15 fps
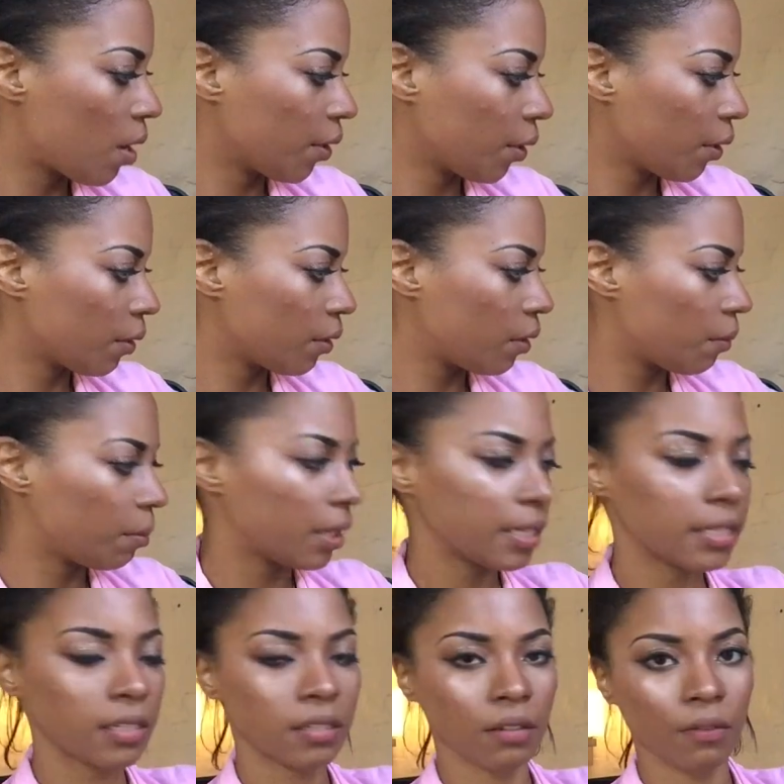water, the
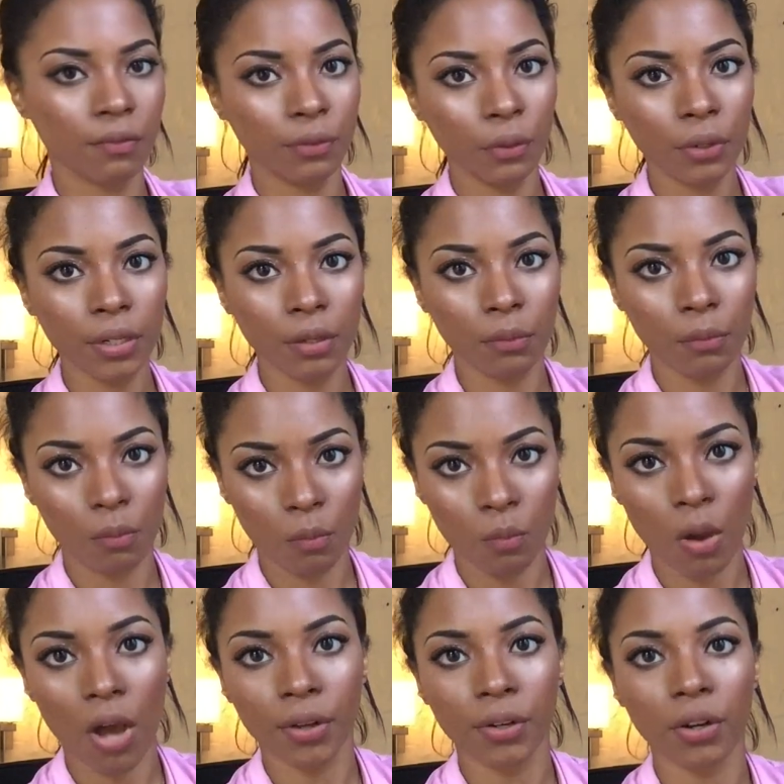blessed Florida
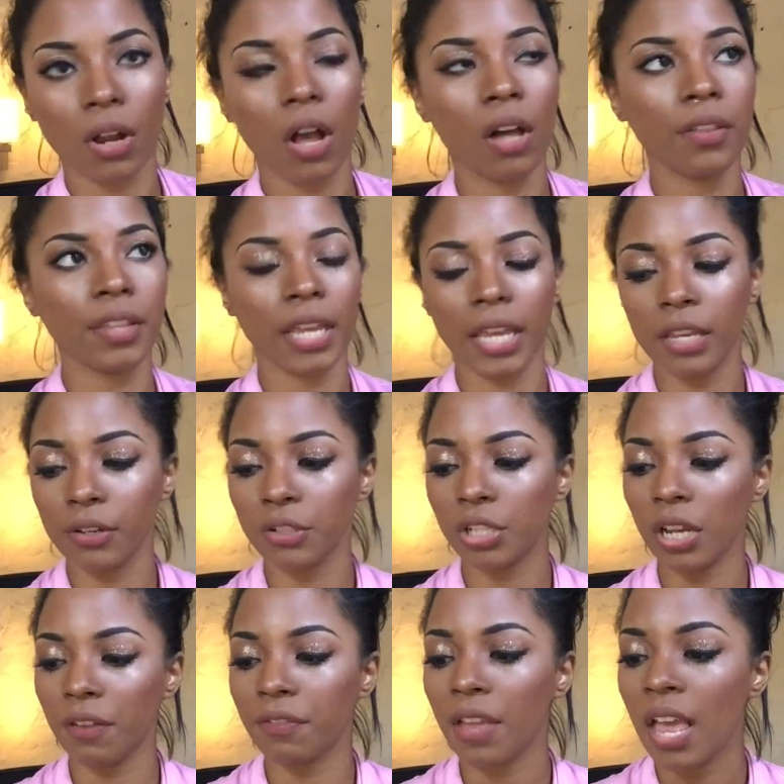water on the
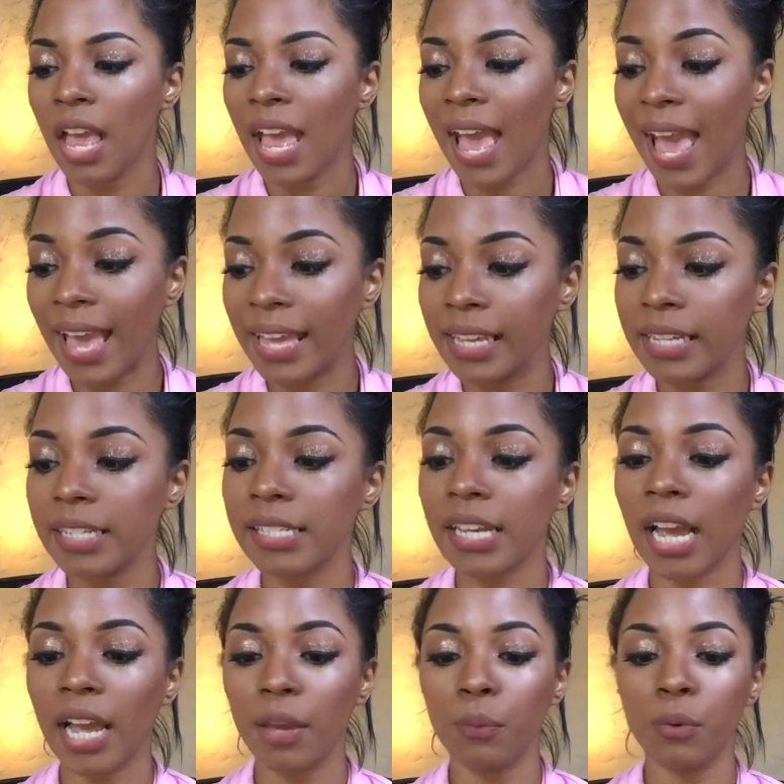handkerchief, and
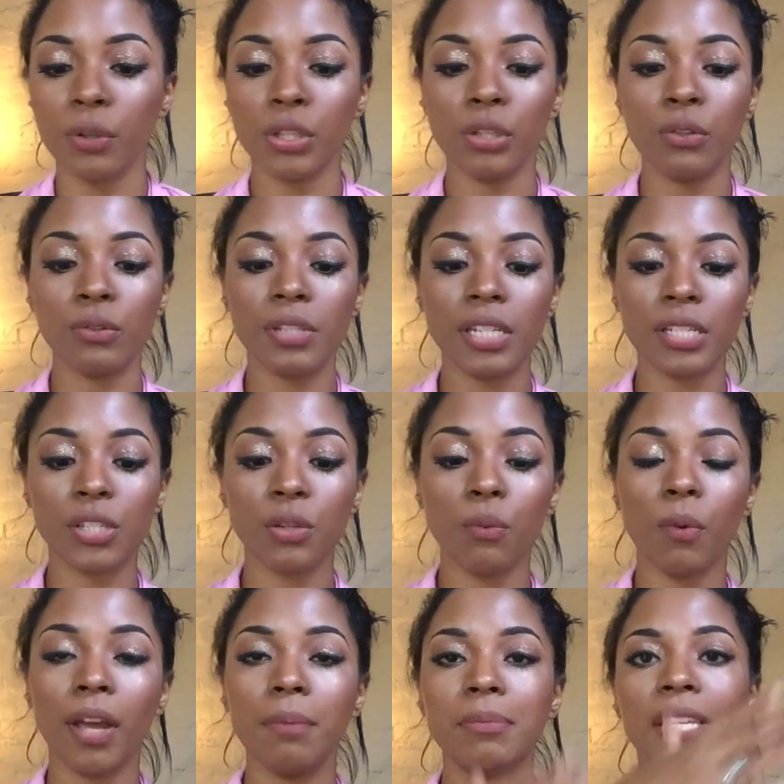I will use it to
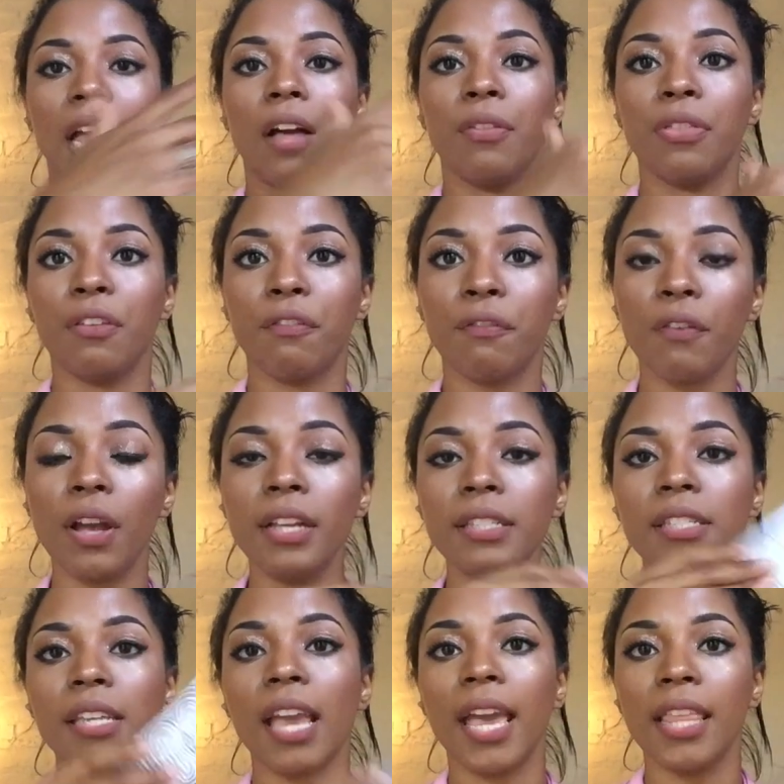wipe down the
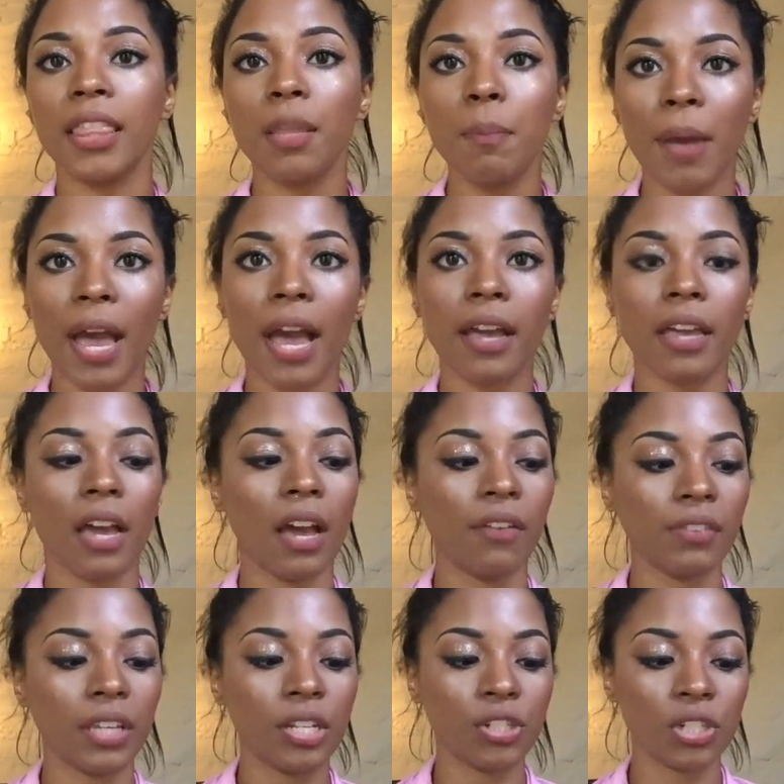front and the back of
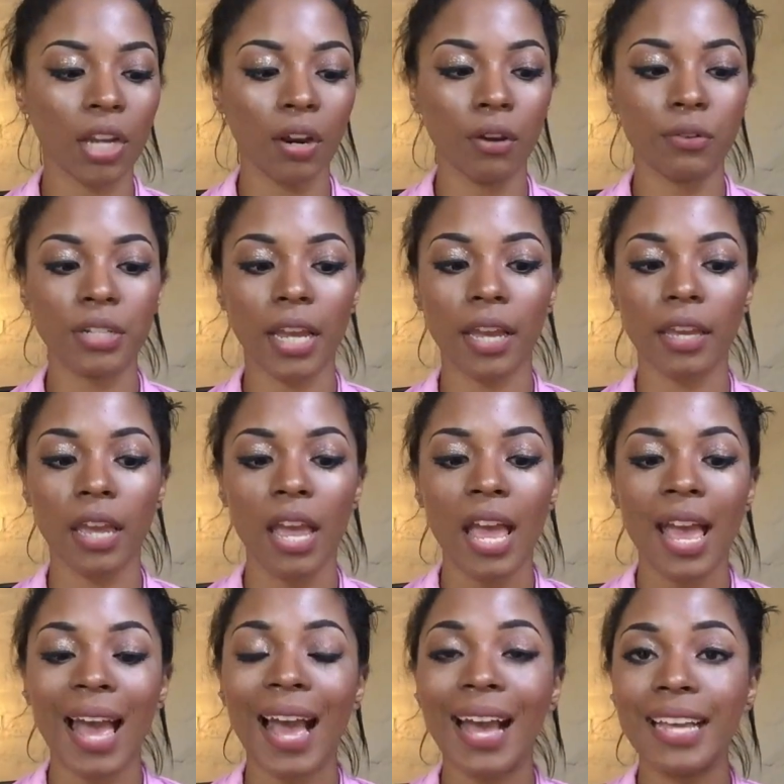each tarot deck.
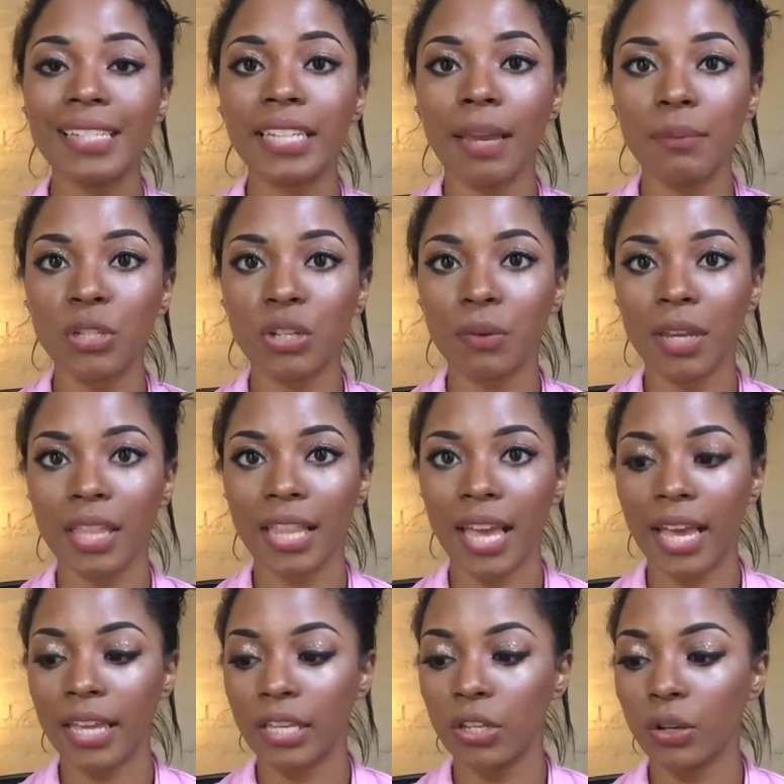As I'm doing
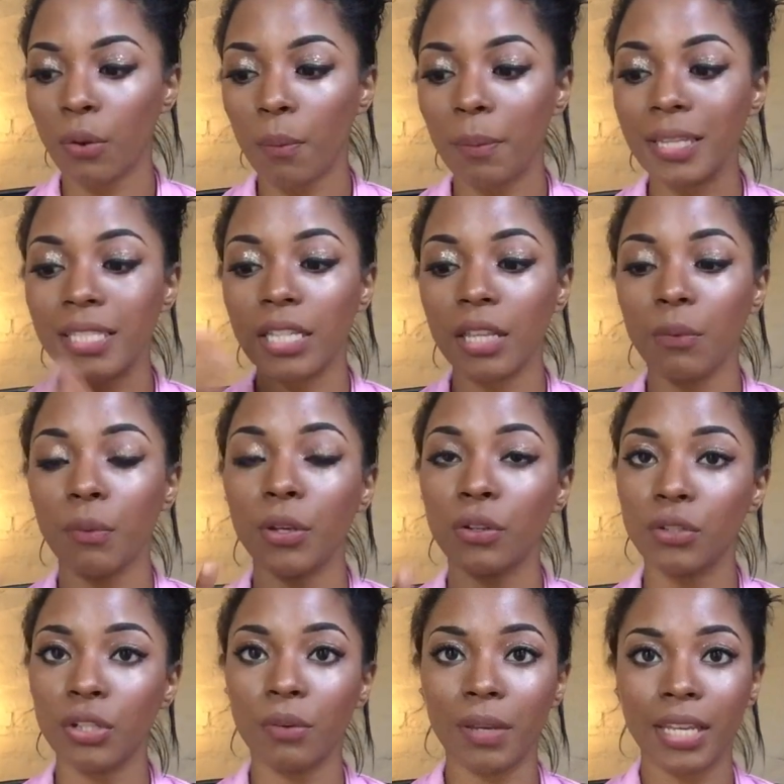that, you know, basically what you're
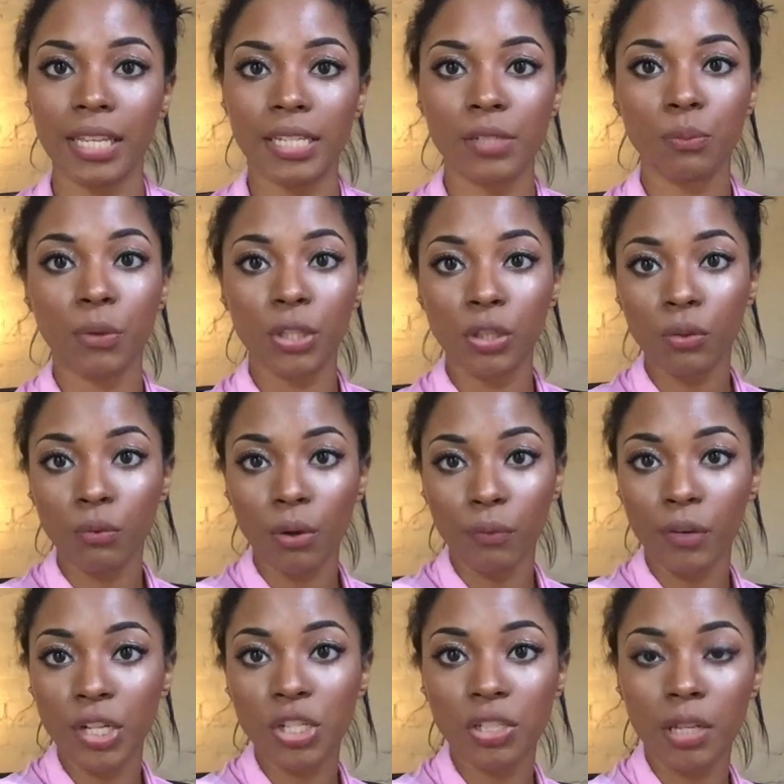doing is when you
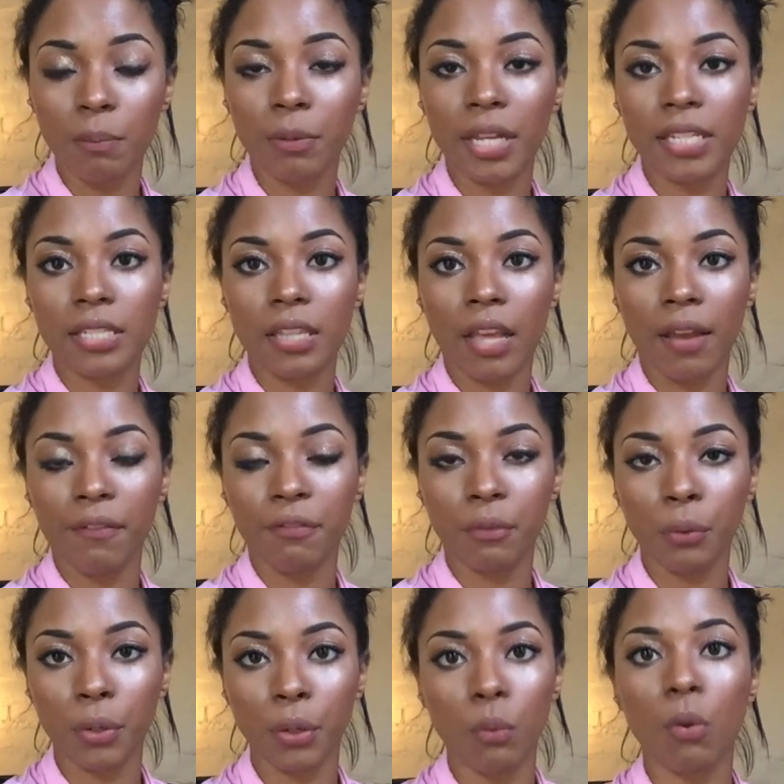originally bless that
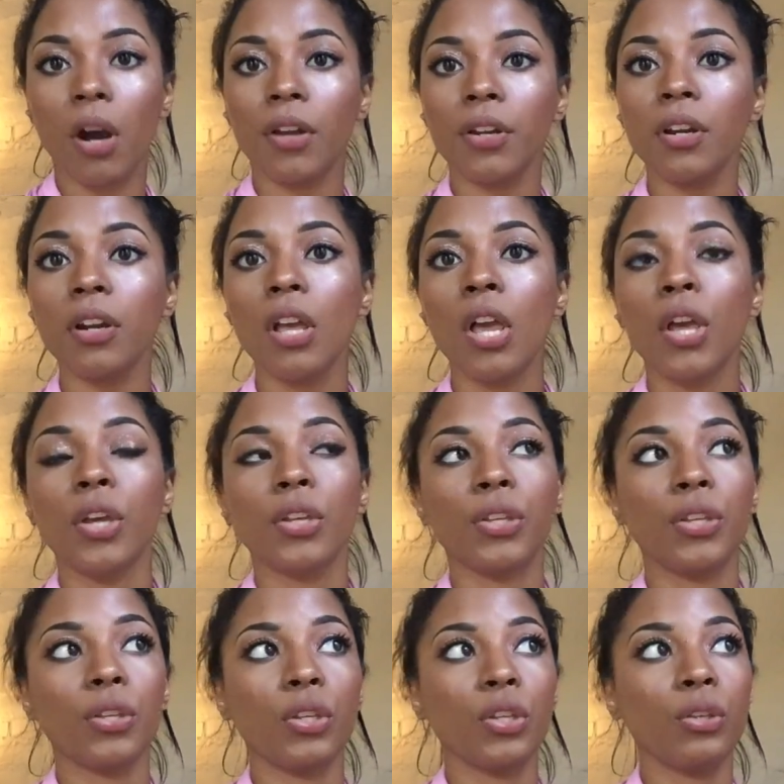Florida water,
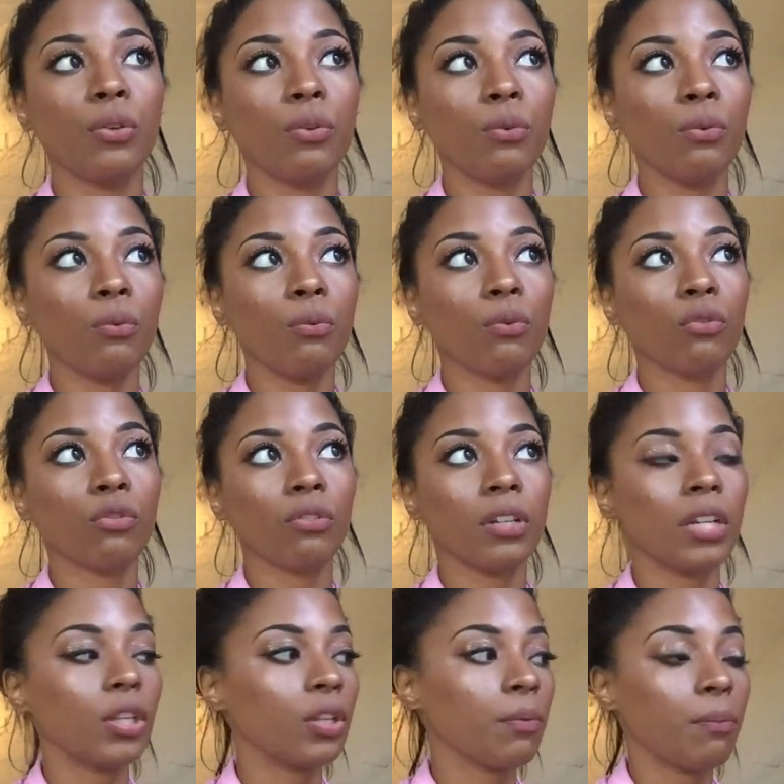you
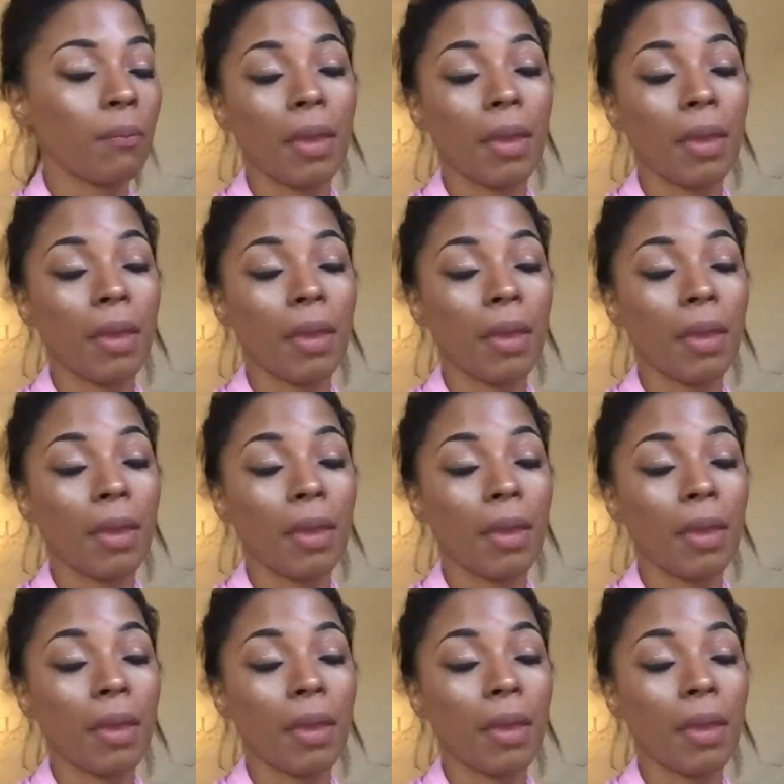create,